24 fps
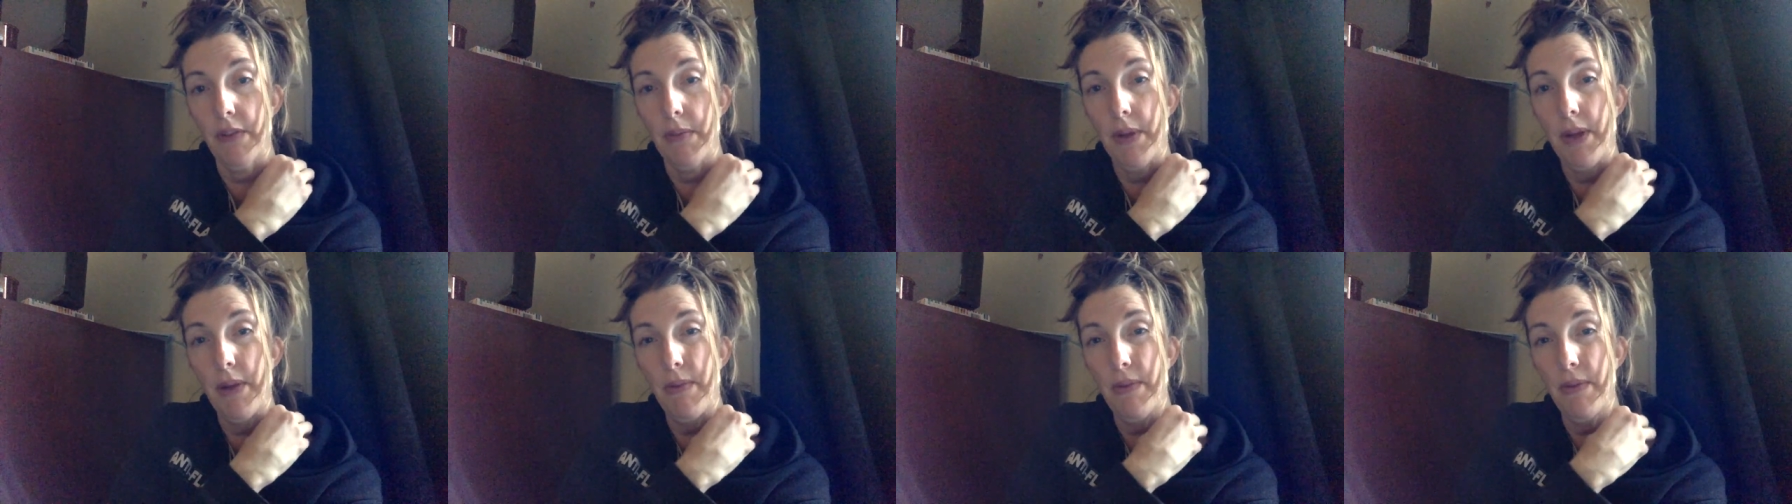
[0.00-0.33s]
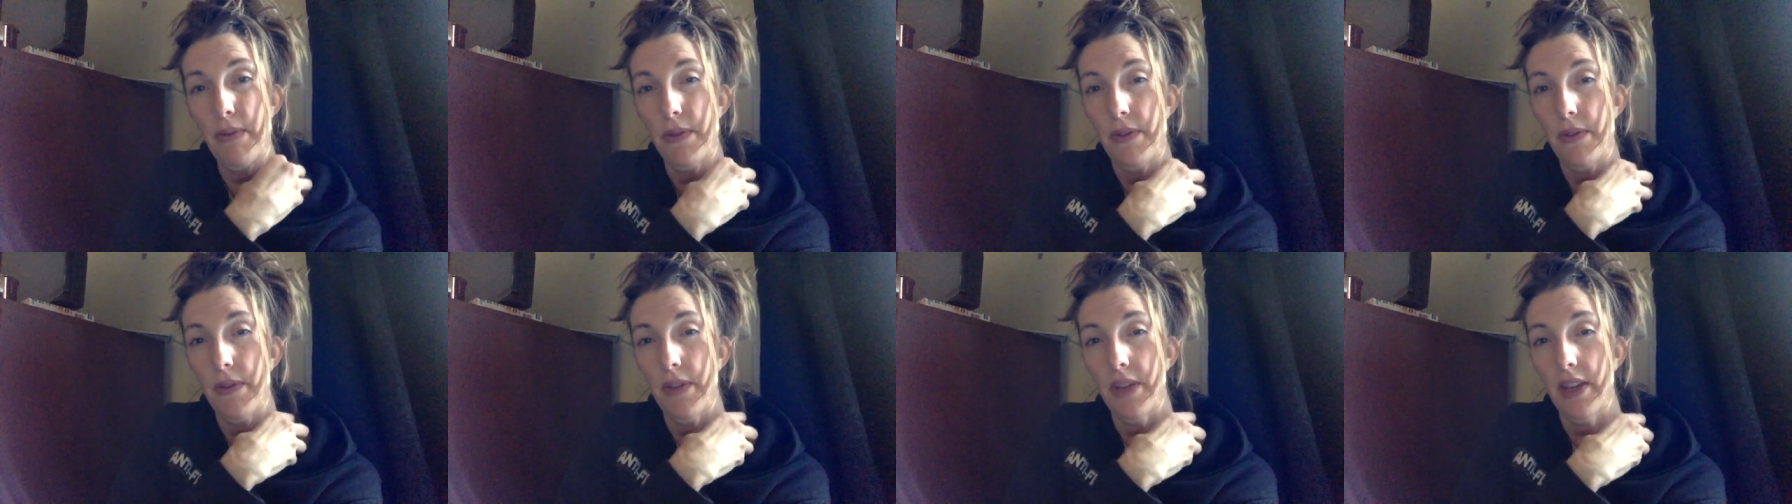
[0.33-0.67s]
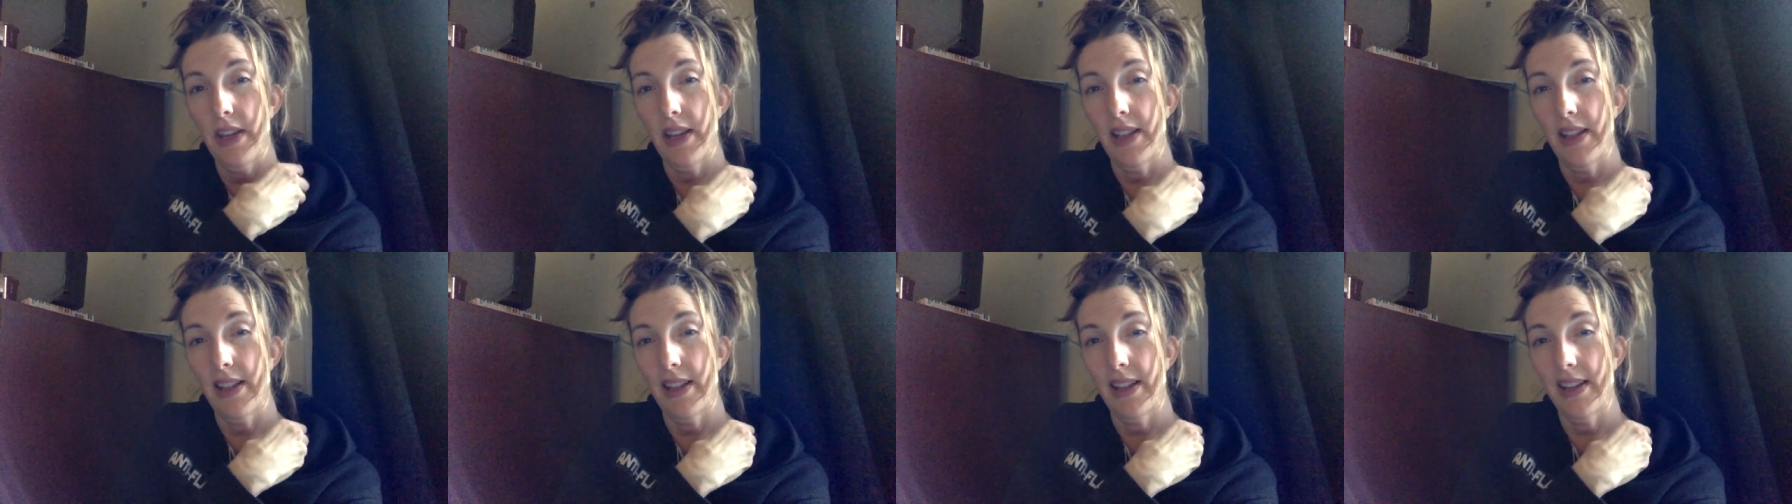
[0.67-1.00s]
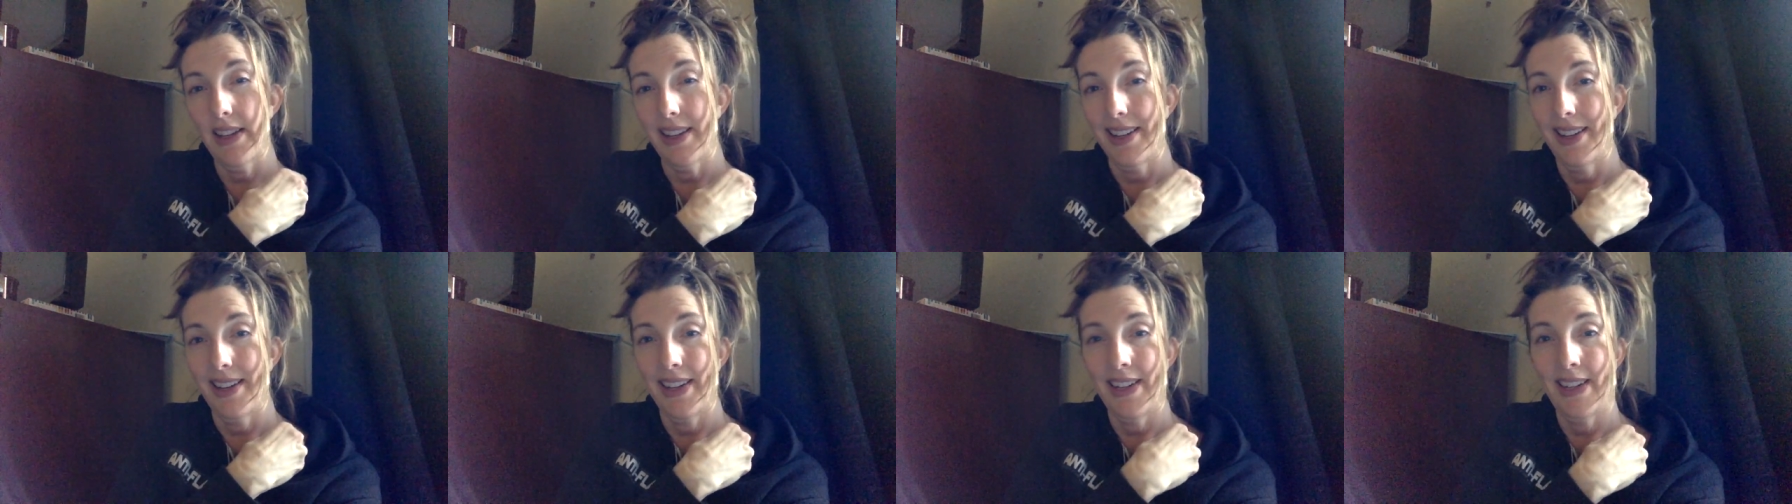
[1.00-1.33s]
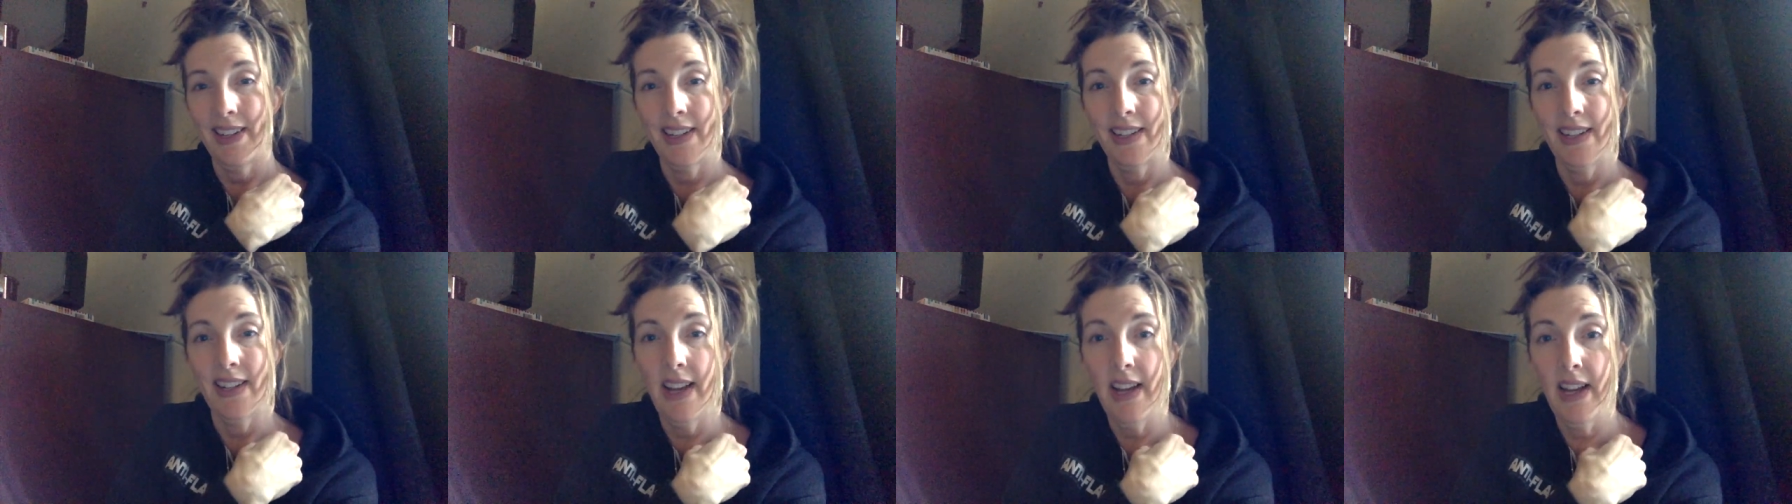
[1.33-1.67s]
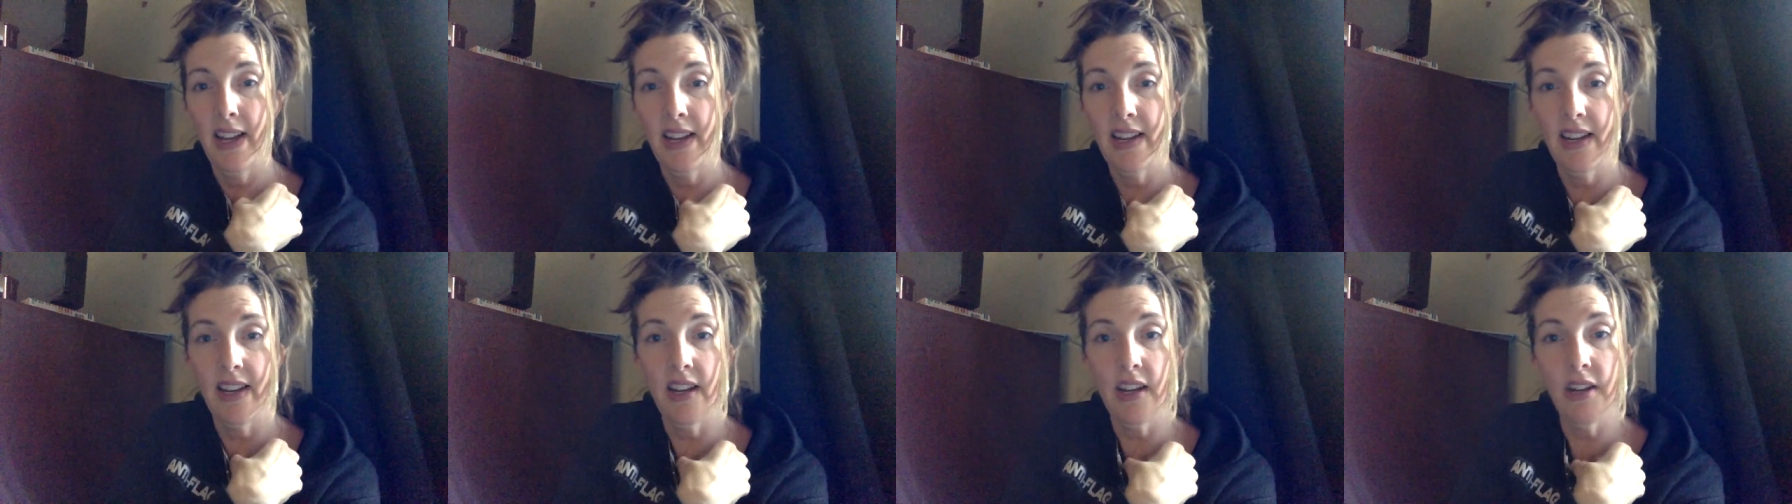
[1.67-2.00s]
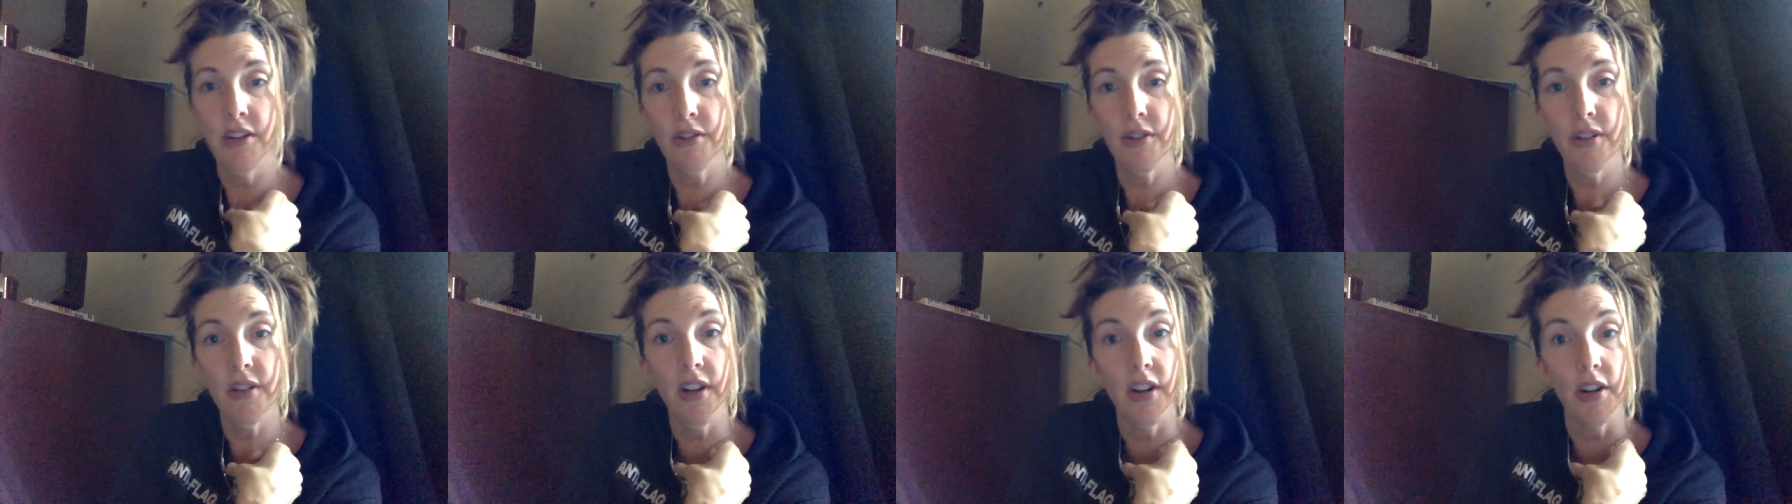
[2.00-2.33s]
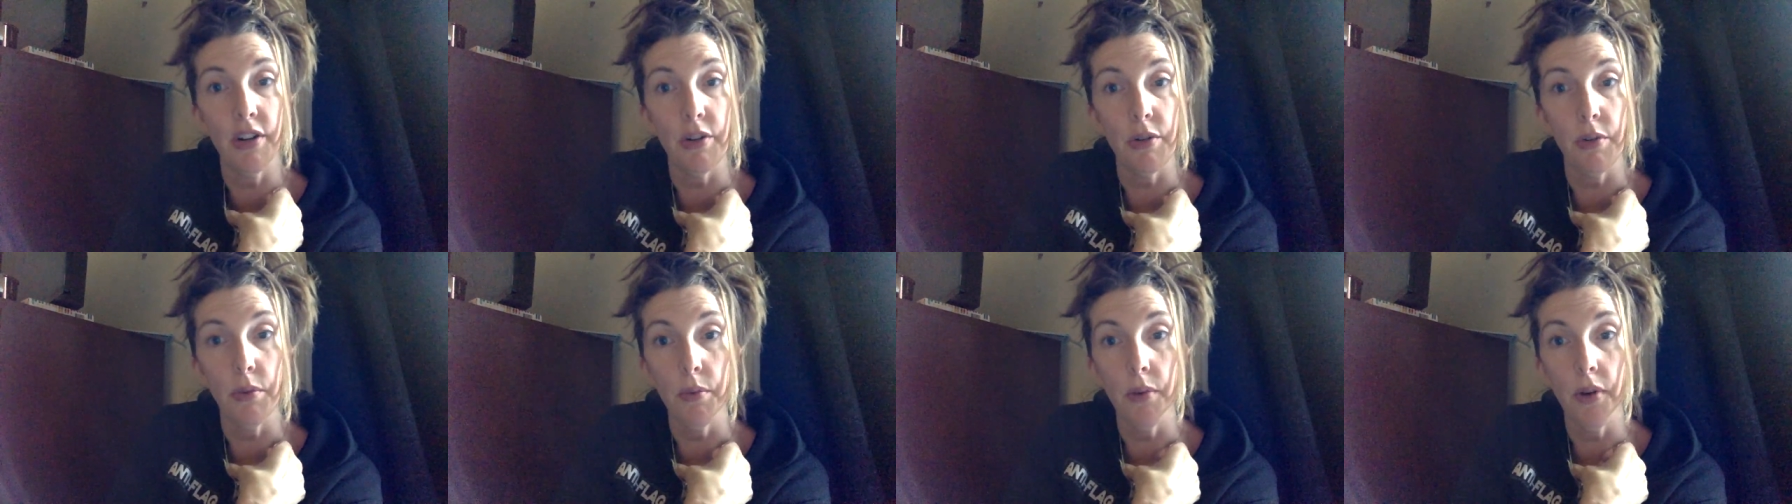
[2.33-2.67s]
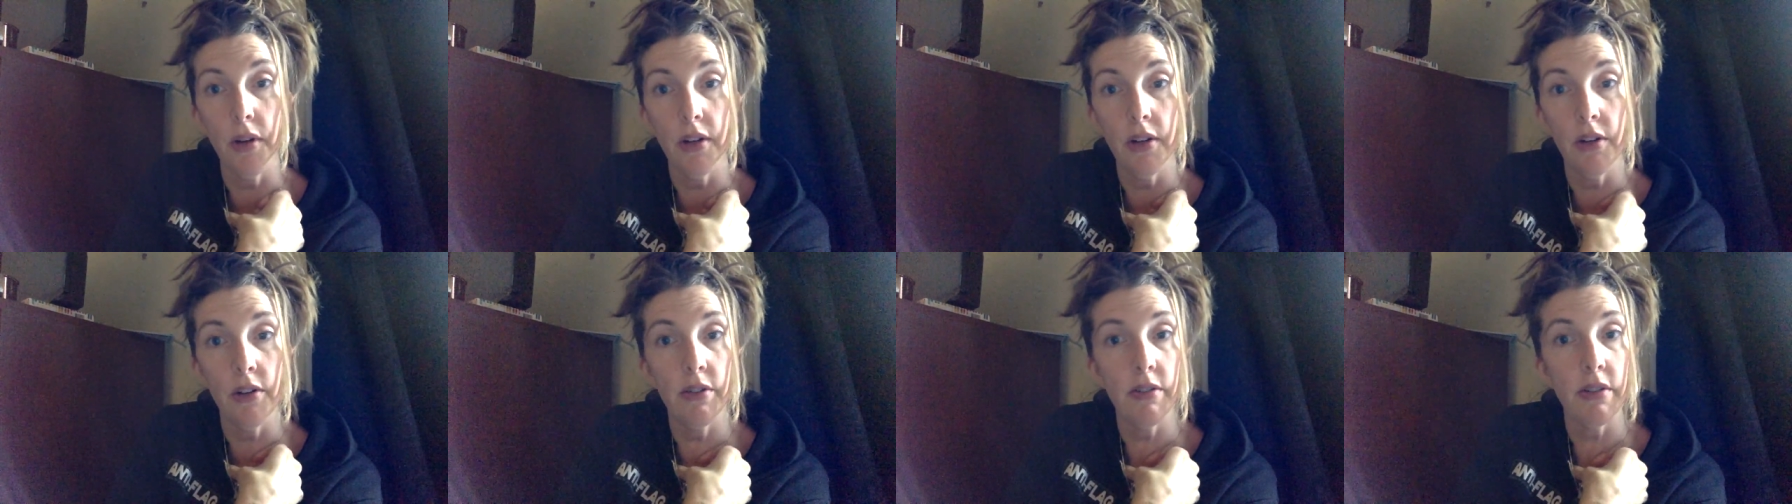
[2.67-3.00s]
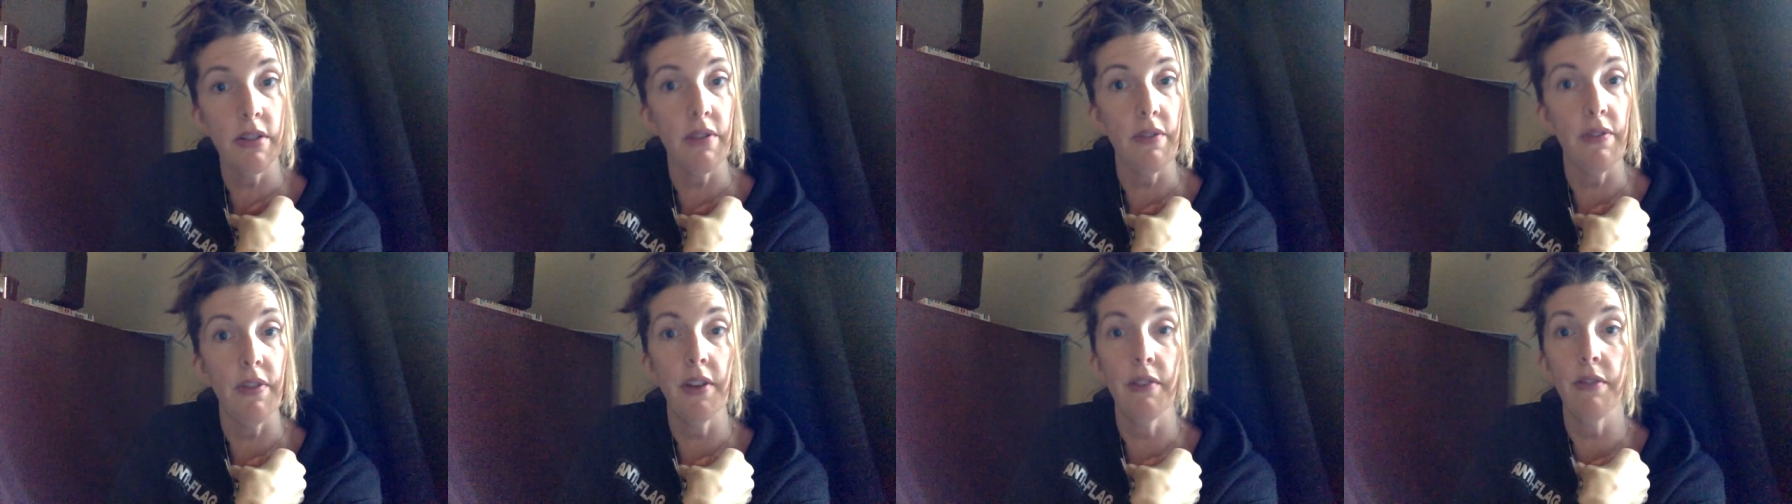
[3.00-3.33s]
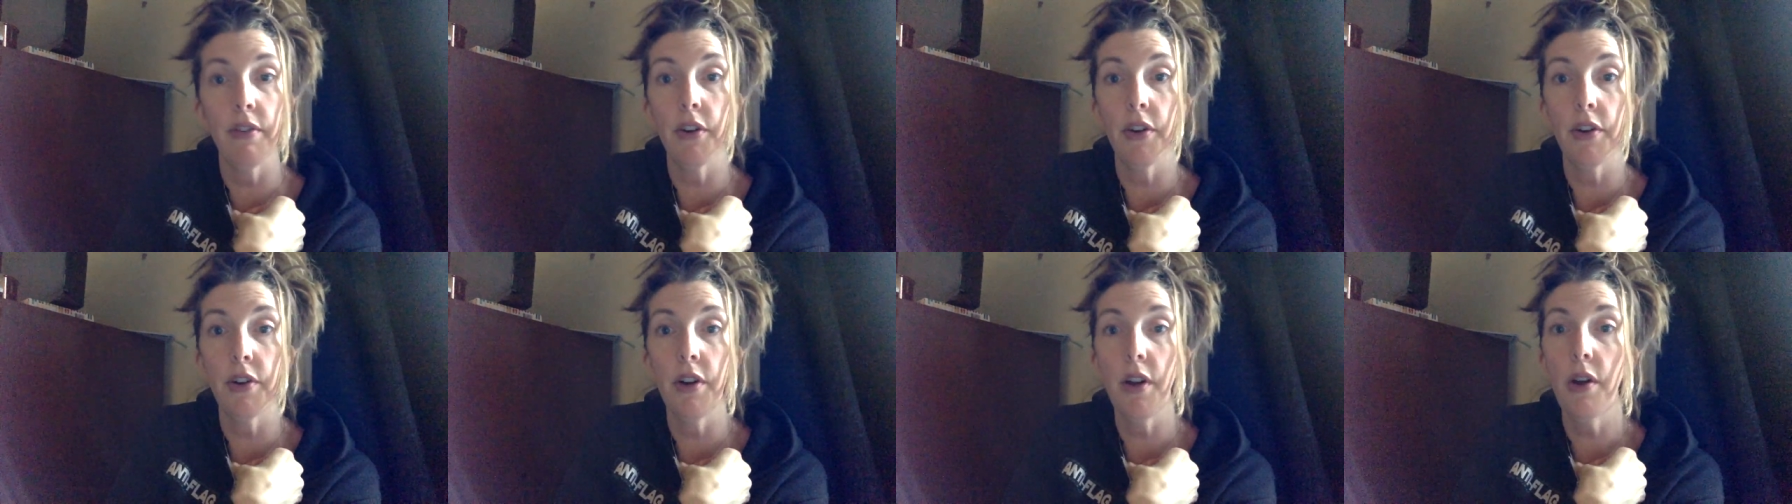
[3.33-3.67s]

People think like 99, 100, 101 are as a fever.